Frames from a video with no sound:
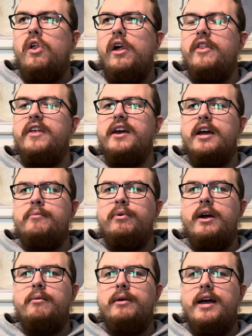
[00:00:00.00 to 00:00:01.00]
think I'd
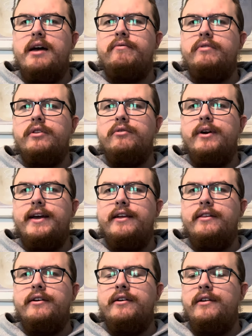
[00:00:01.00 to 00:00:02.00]
probably opt for the
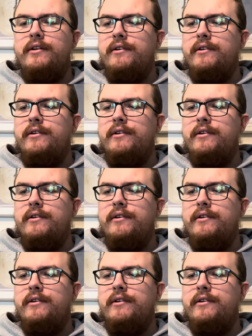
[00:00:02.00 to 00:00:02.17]
regular.